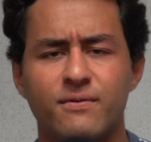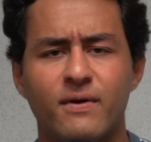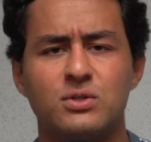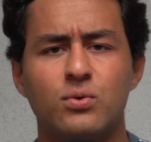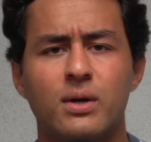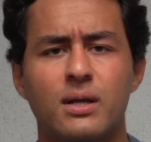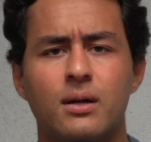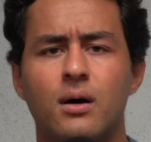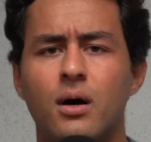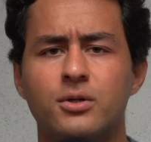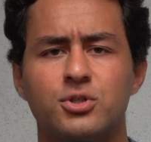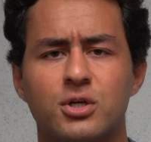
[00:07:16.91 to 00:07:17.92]
if I do it in an
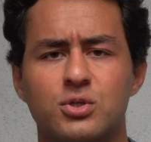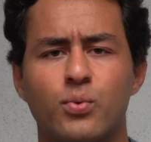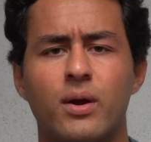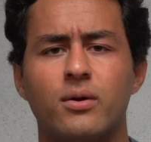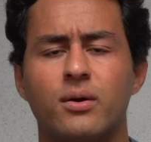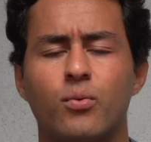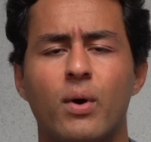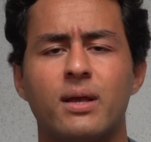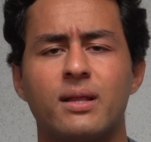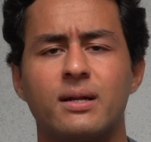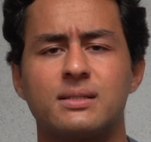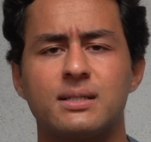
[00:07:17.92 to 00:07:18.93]
unjust way or in a way
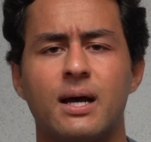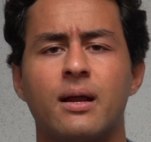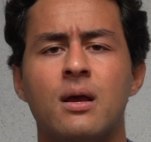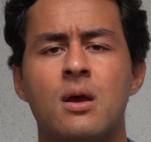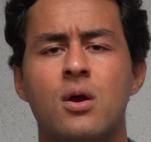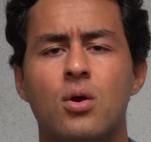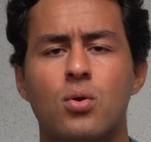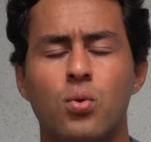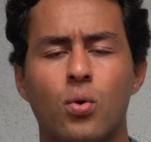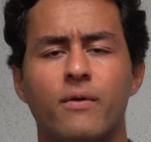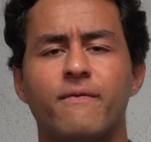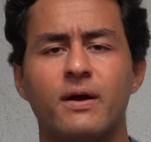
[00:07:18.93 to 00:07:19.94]
that is not
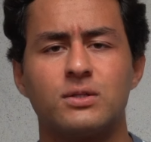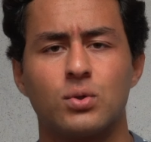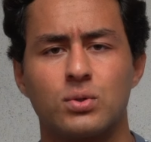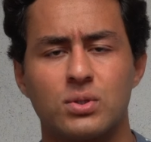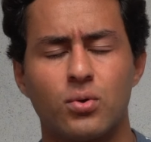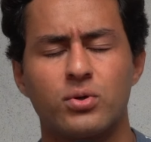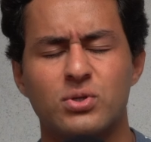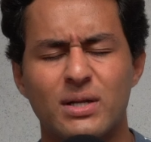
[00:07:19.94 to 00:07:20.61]
glorifying towards the Lord.